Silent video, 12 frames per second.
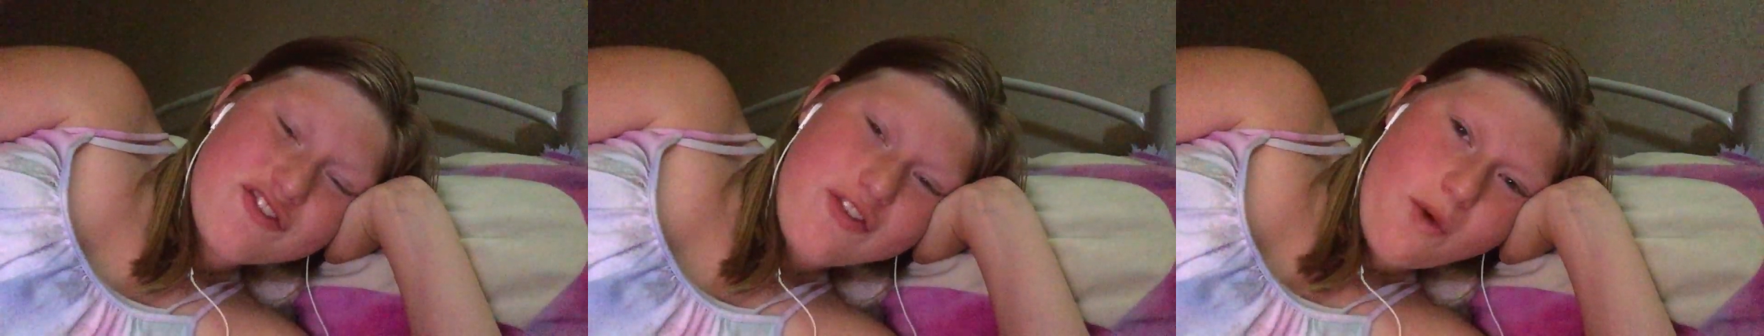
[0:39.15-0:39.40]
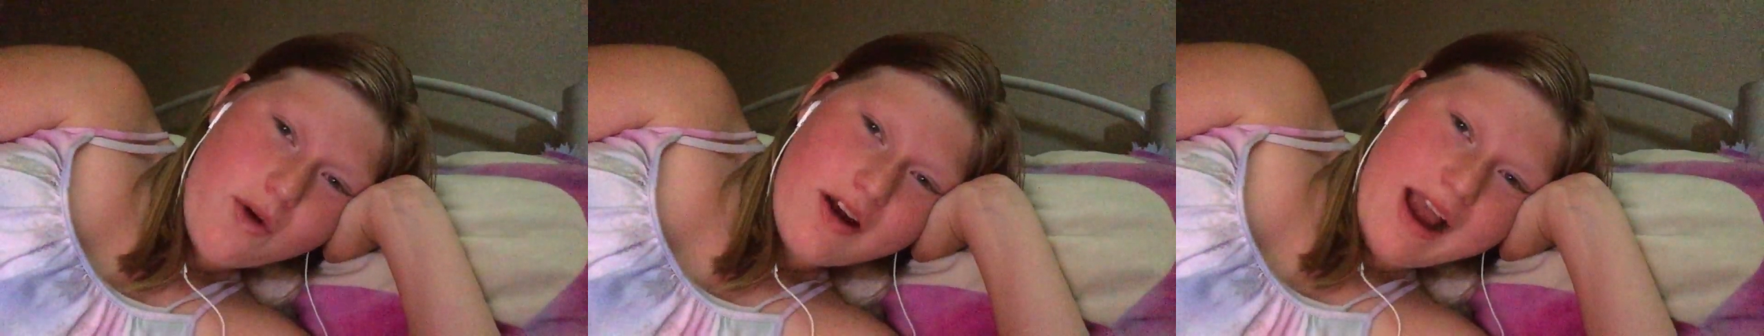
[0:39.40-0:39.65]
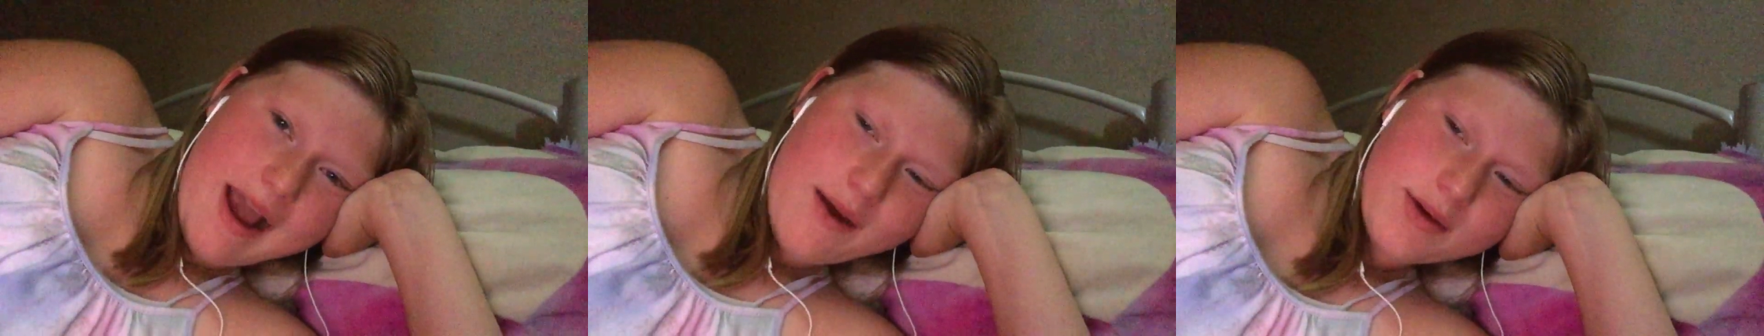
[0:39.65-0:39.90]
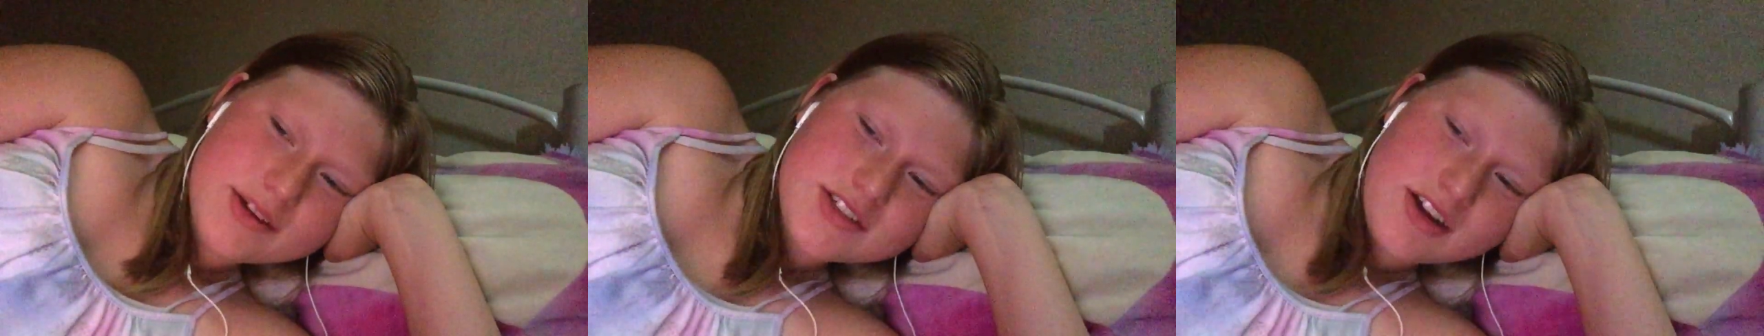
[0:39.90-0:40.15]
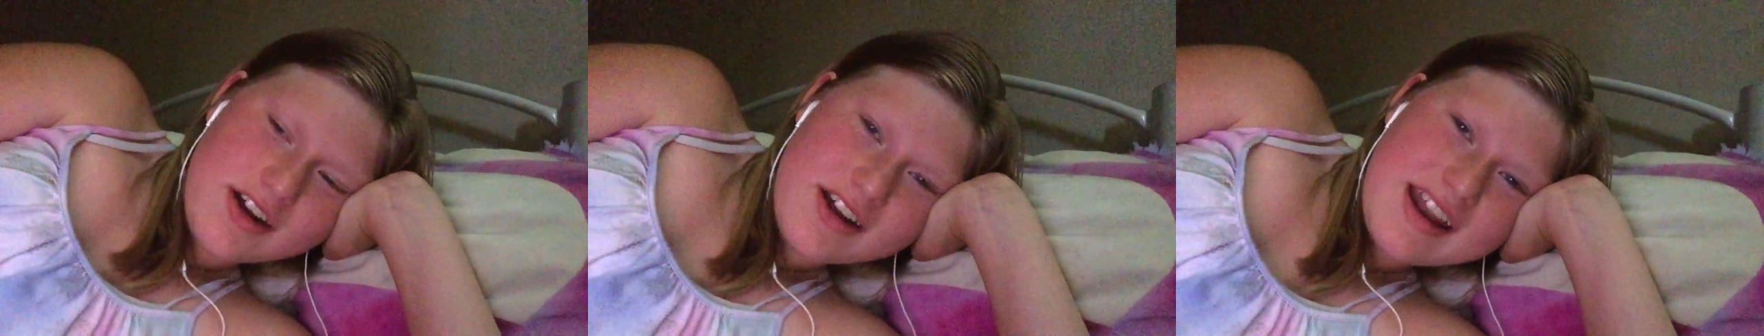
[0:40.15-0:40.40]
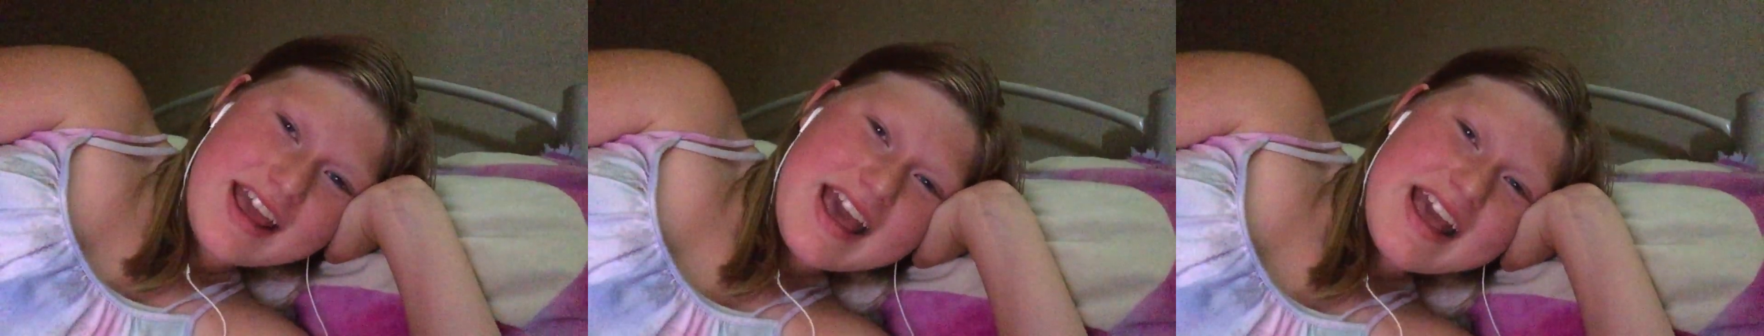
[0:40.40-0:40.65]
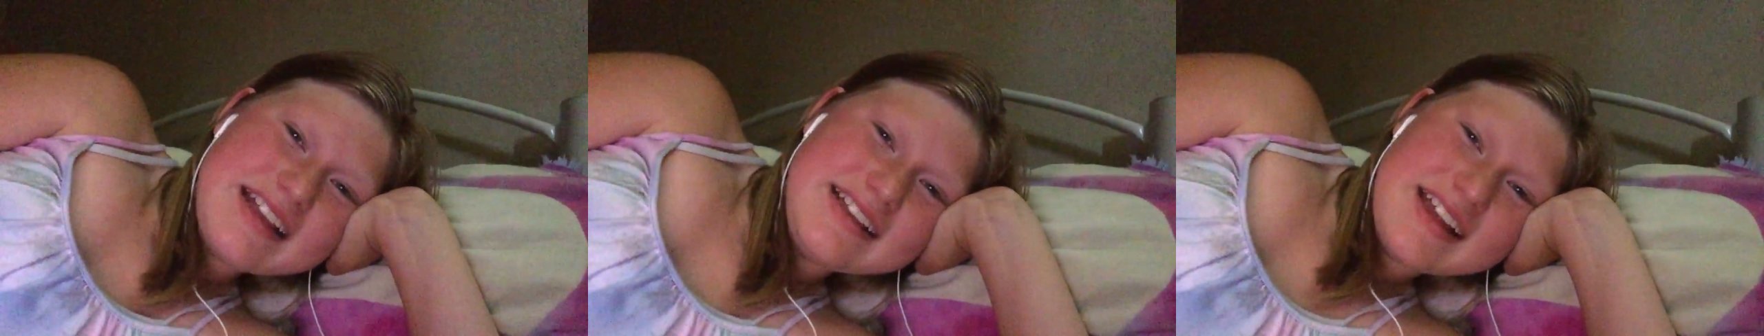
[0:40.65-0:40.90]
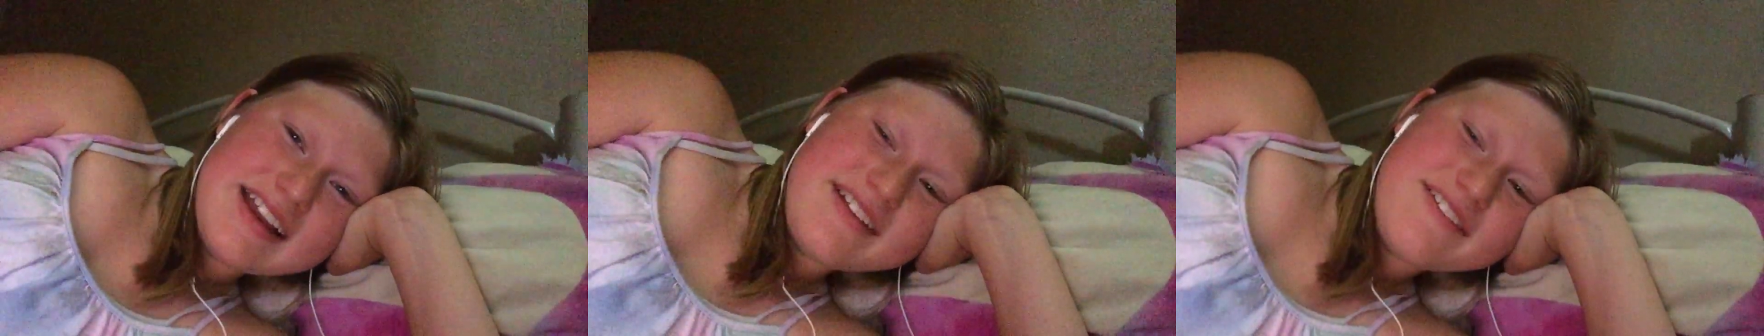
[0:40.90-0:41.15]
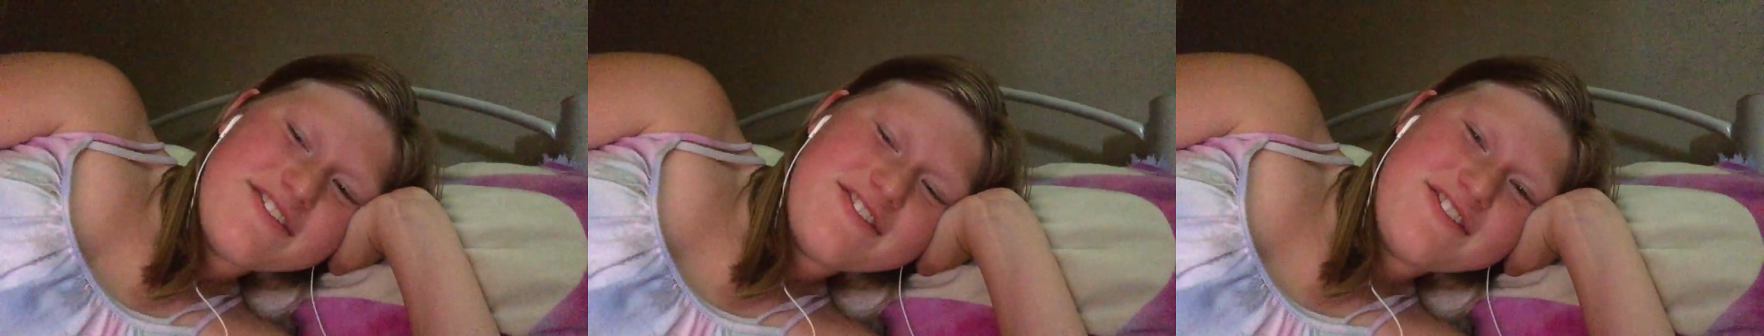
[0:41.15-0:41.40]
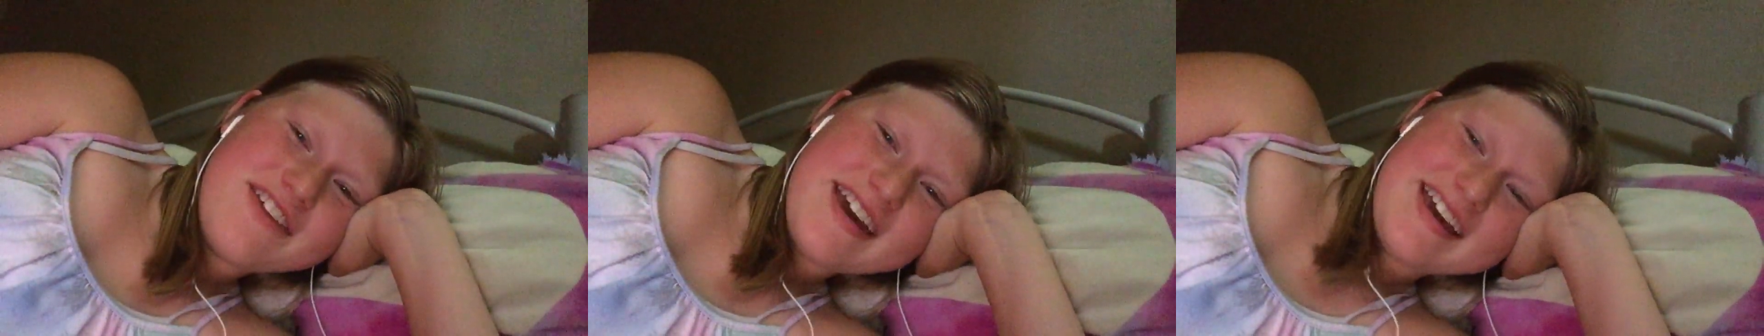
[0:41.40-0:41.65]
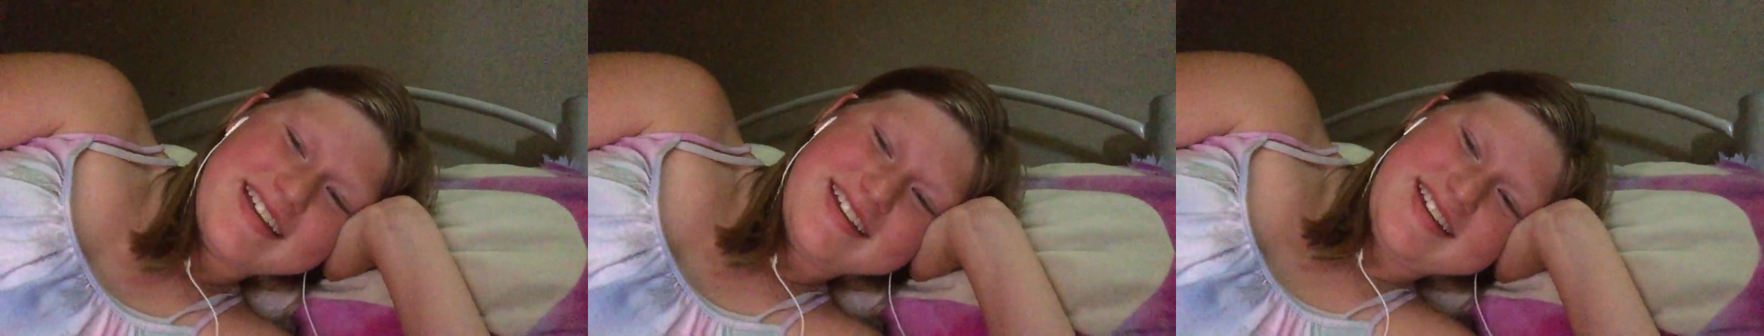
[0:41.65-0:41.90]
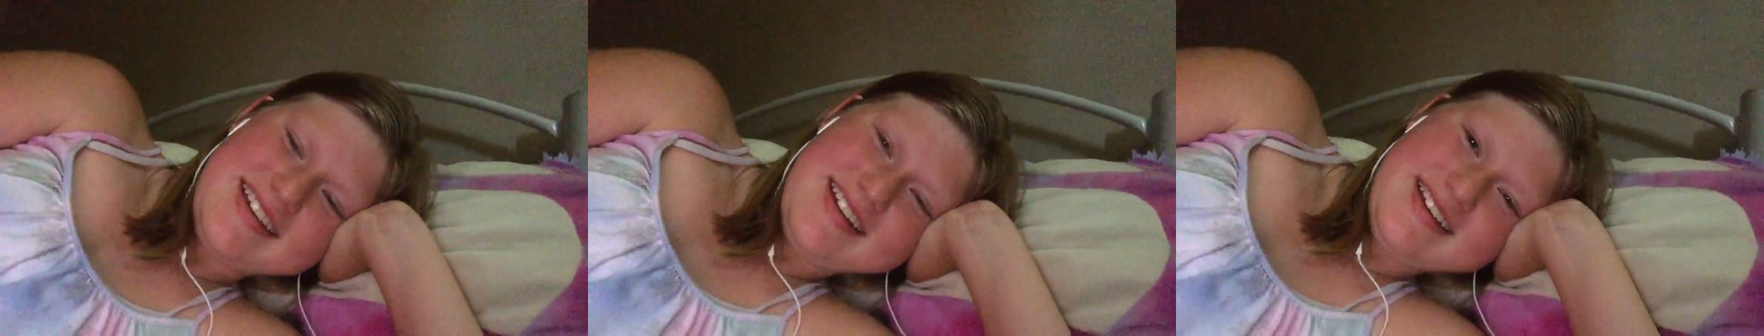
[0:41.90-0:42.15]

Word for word: four hours on didn't fit.